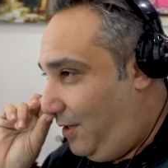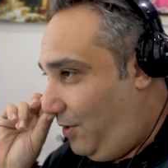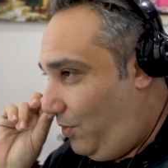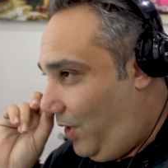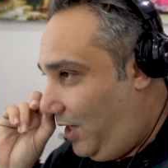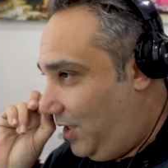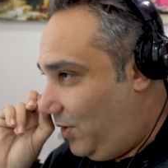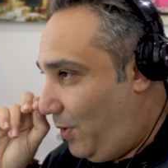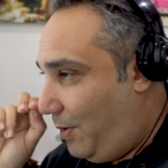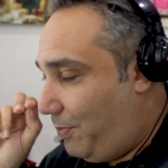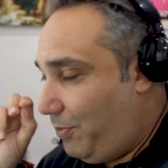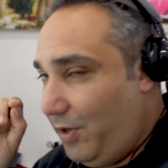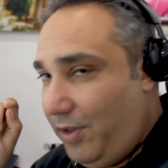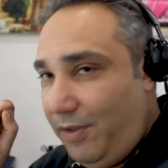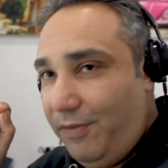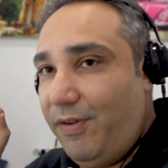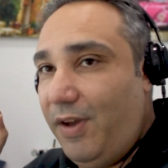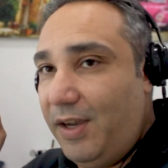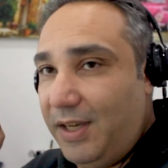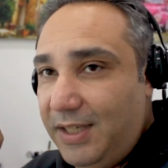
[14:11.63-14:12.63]
Why don't we put
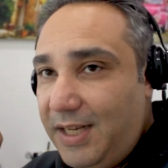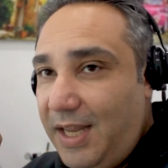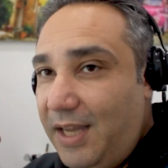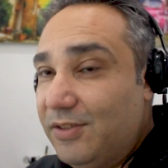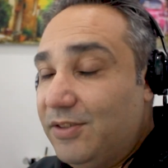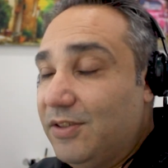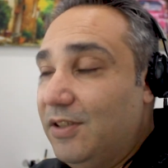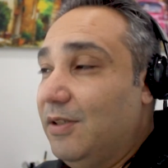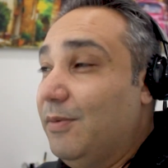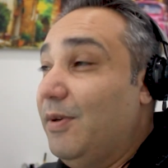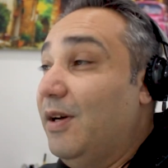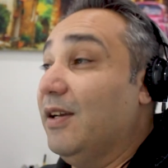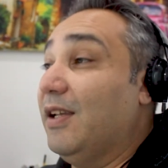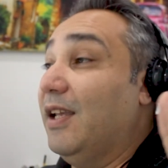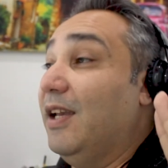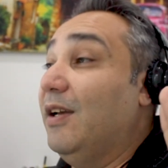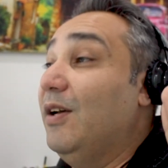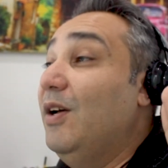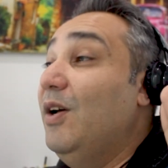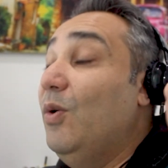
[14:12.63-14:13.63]
the fucking house on the
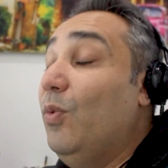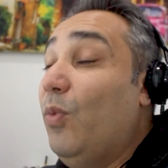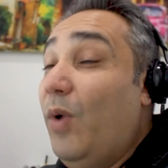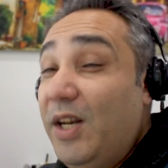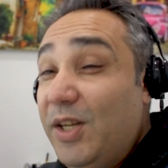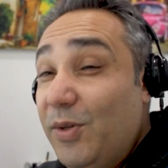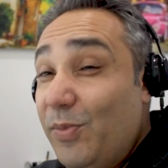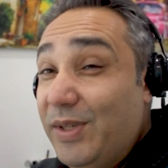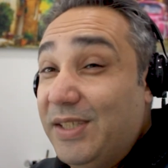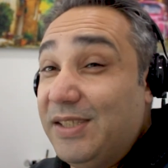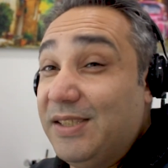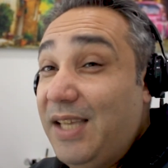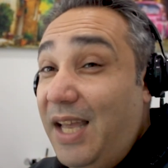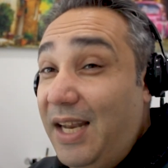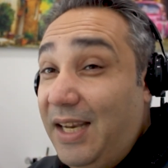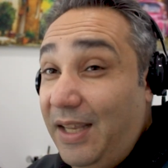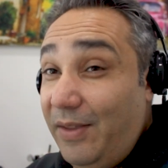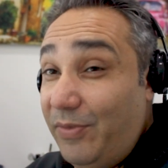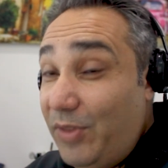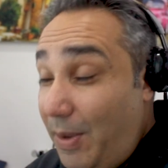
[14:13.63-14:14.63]
market? Why don't we
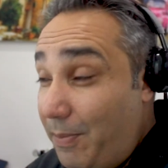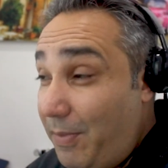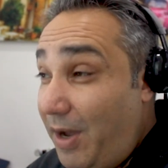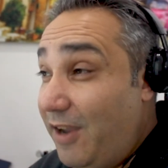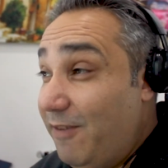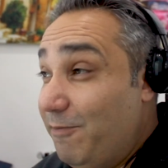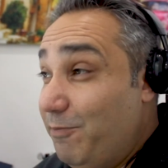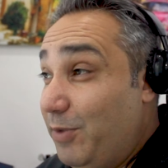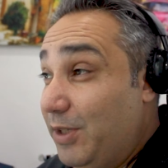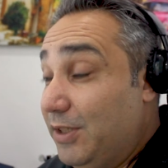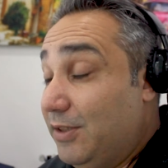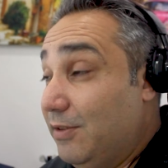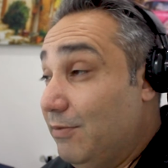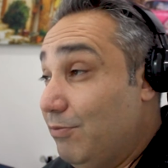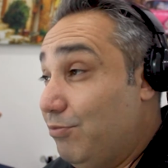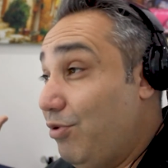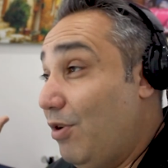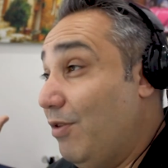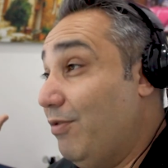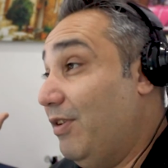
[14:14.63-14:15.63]
sell it? There might even be some
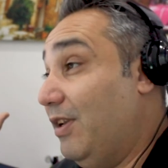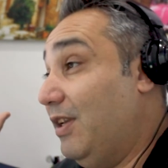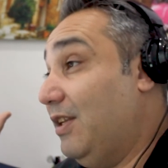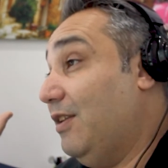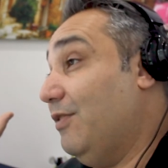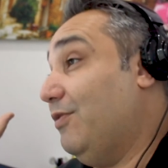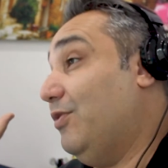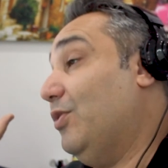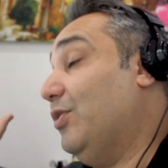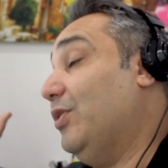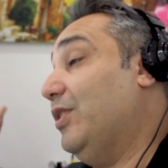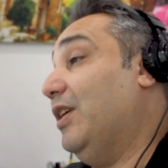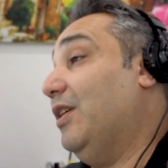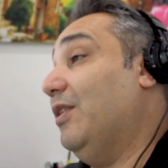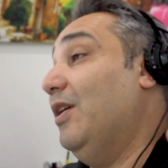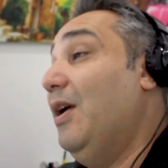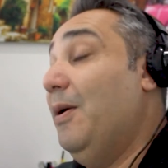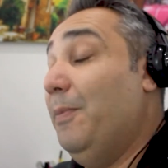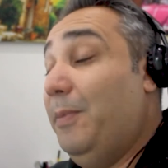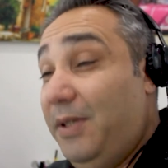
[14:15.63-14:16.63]
profit in it for
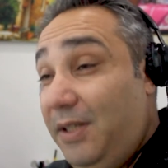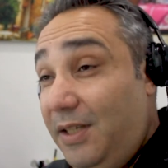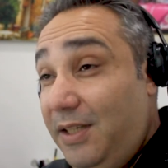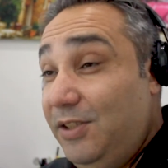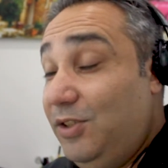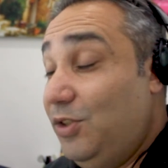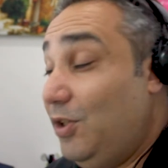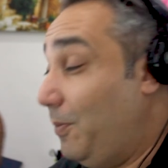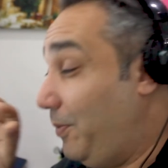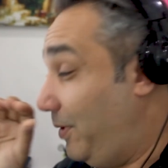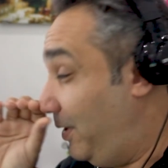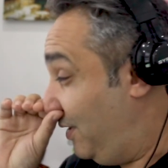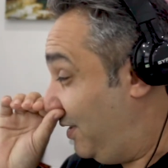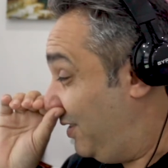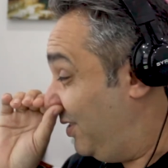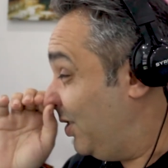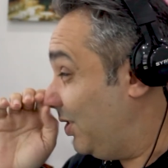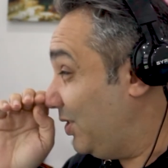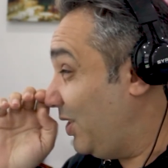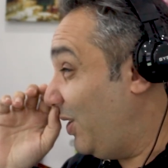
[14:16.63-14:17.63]
you, but at least you'll be in
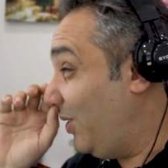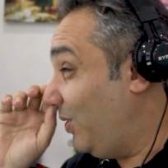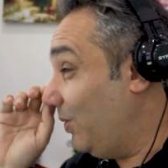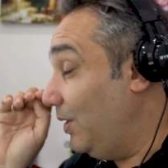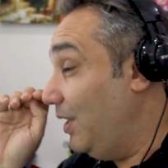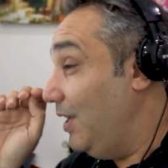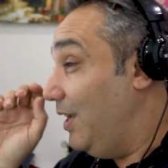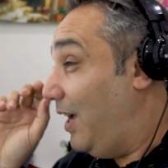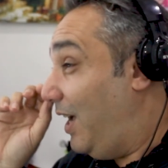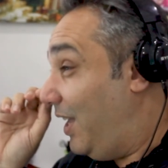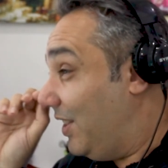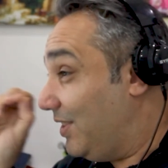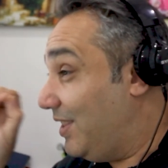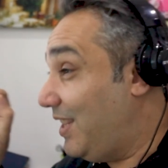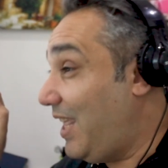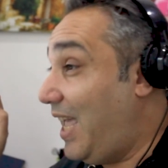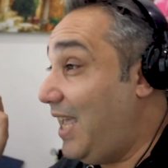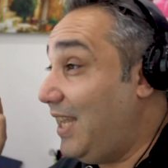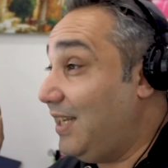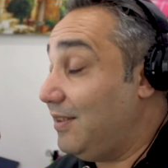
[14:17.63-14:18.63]
control. And
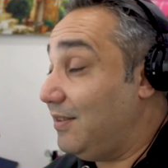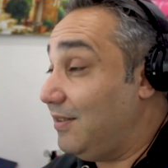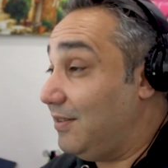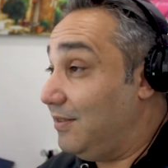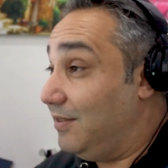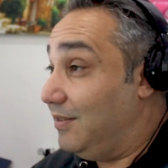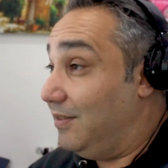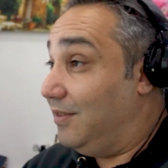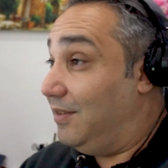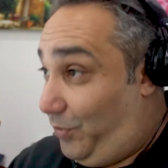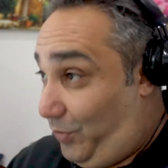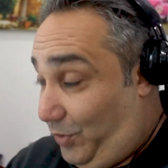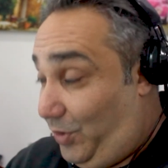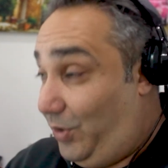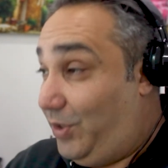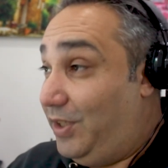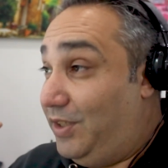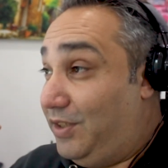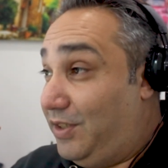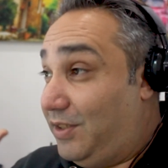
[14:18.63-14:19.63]
then
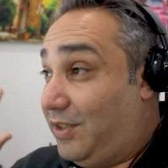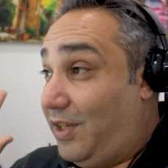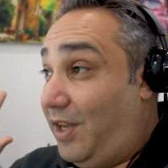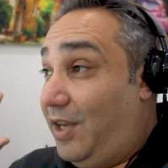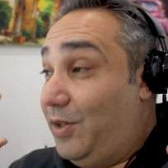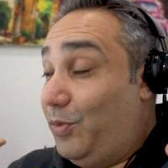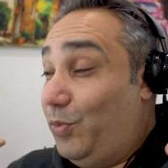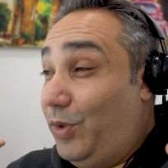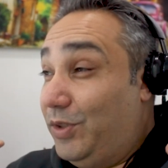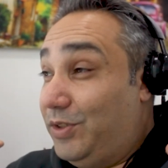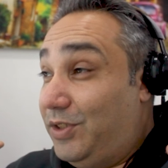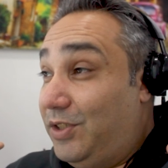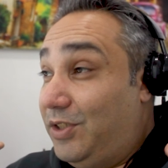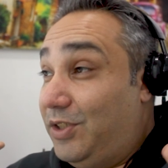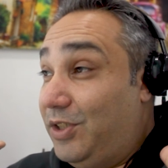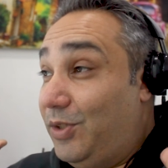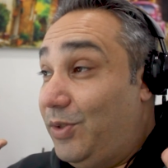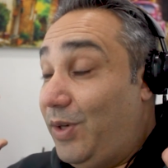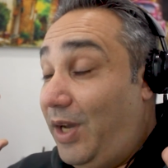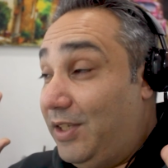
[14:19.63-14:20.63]
you can decide what to
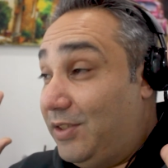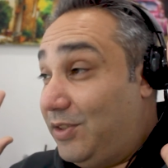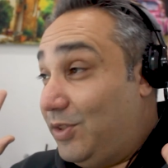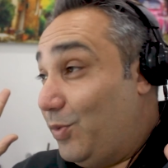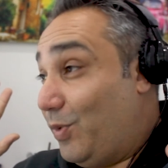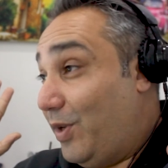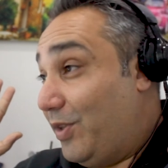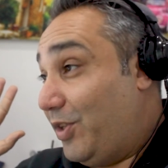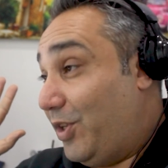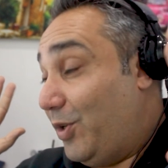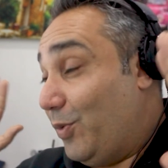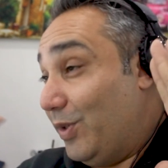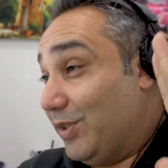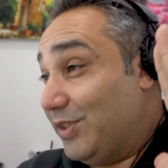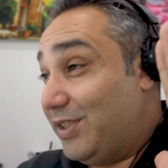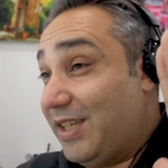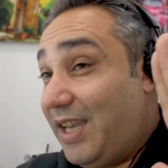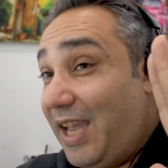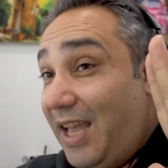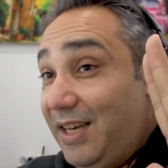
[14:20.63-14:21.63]
do as to whether you
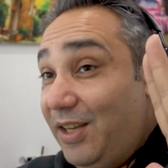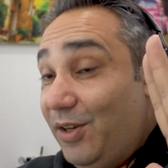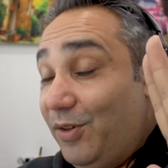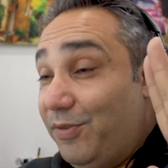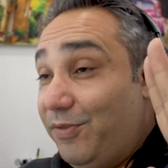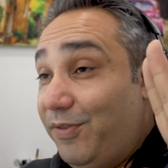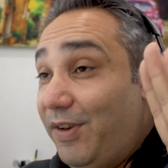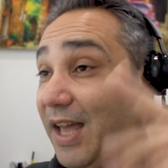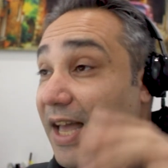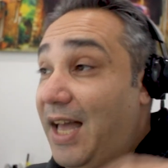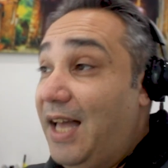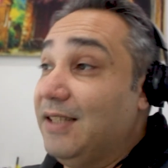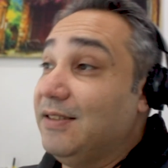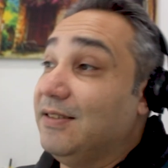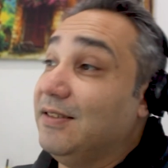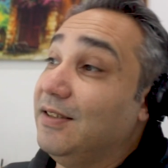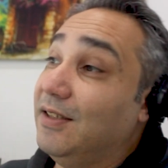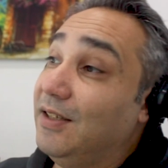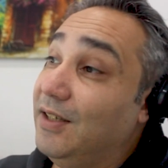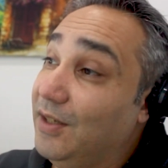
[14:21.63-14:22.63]
want to get a little
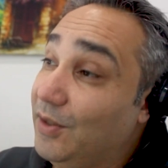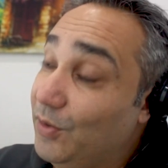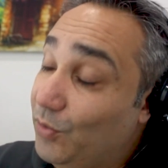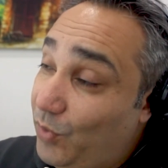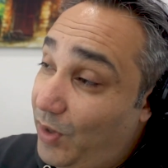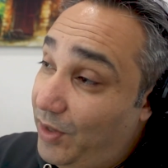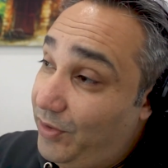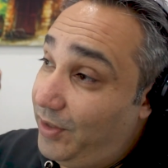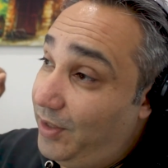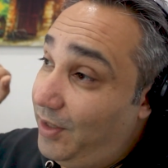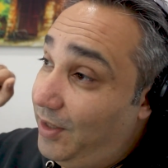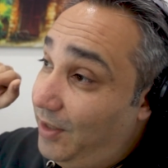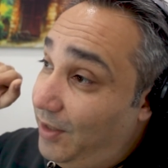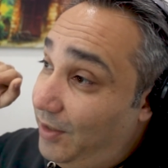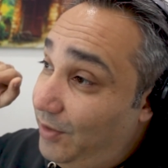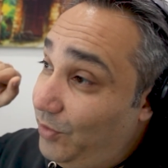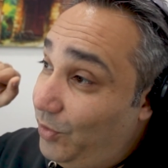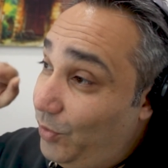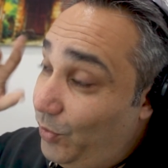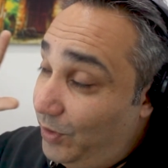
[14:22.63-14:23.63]
flat,
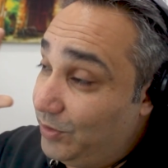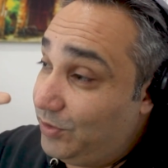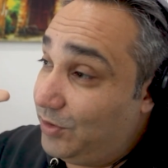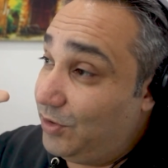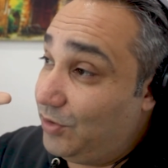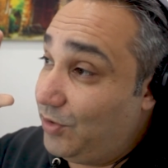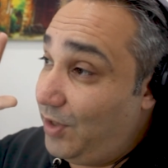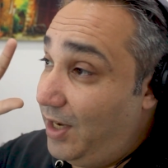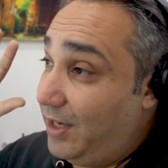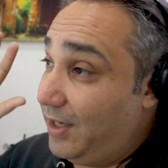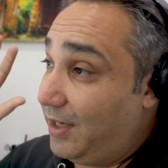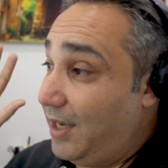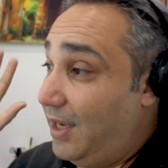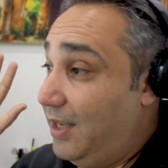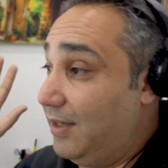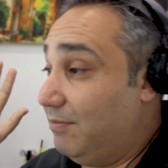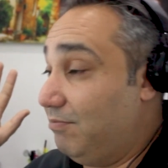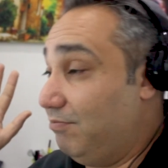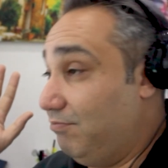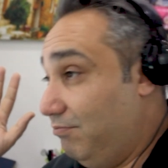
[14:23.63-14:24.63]
whether you want to try and
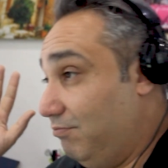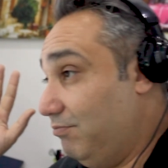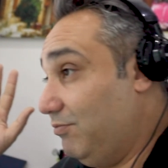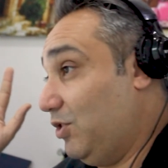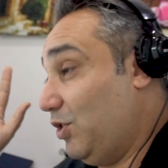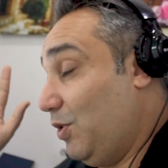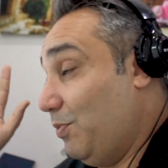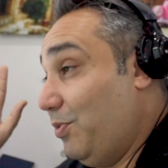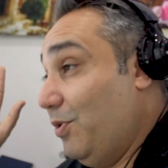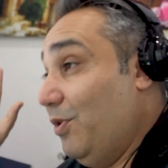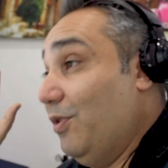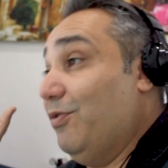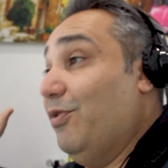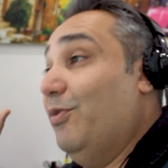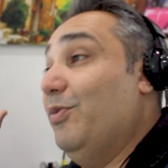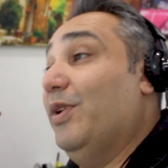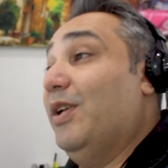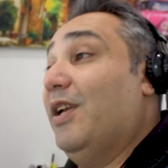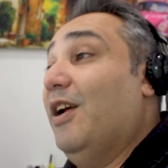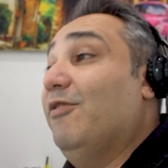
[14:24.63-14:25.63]
get support
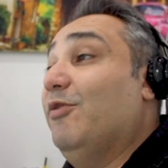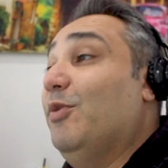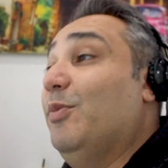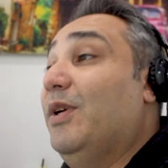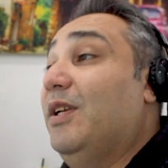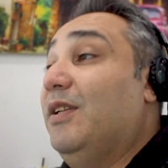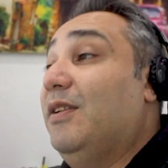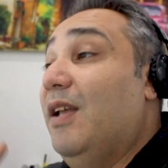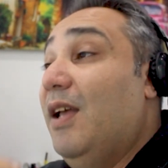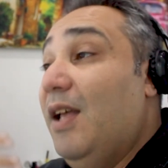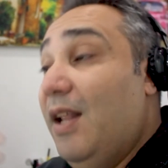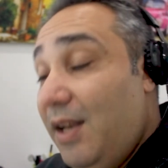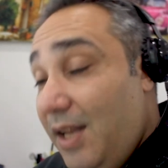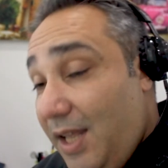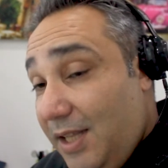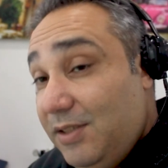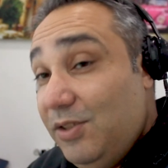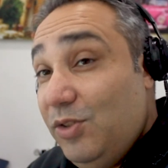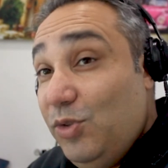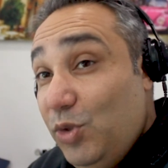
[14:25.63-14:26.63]
from the government.
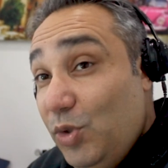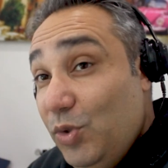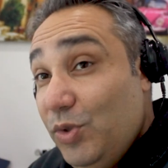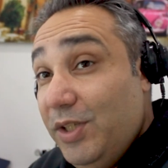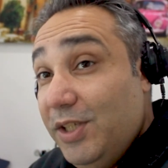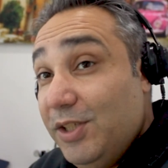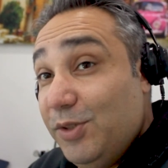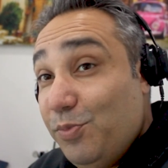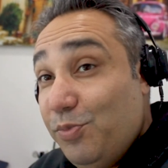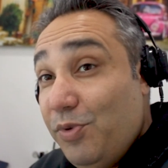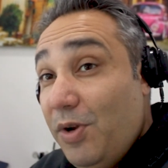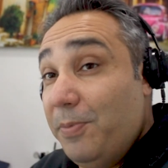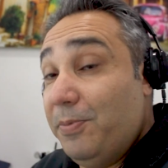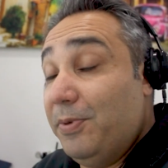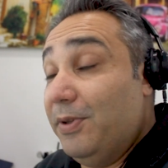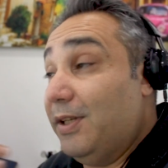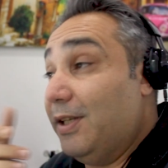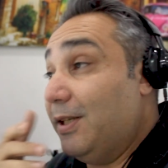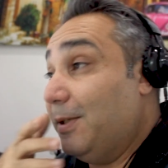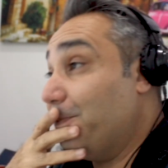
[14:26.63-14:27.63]
Let's do this
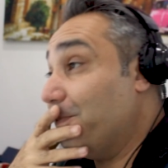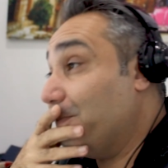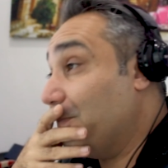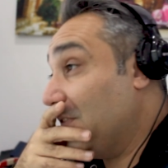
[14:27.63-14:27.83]
properly.